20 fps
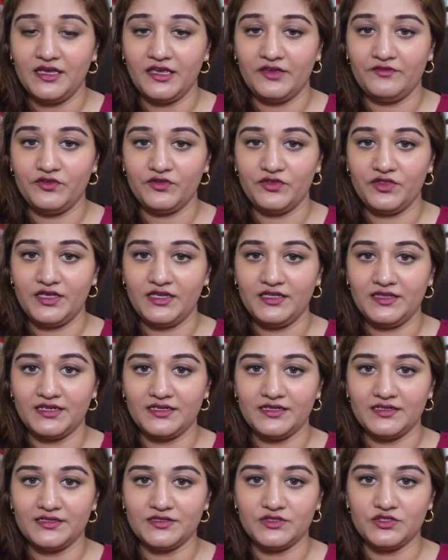if you think that
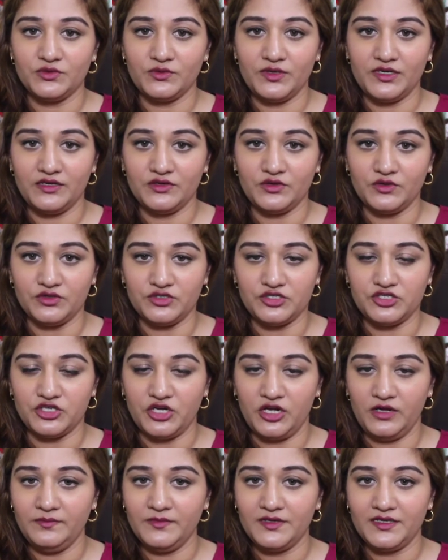it is doing a good
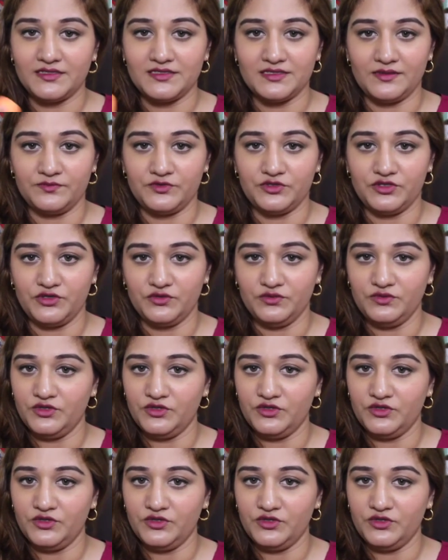job, it's up to you.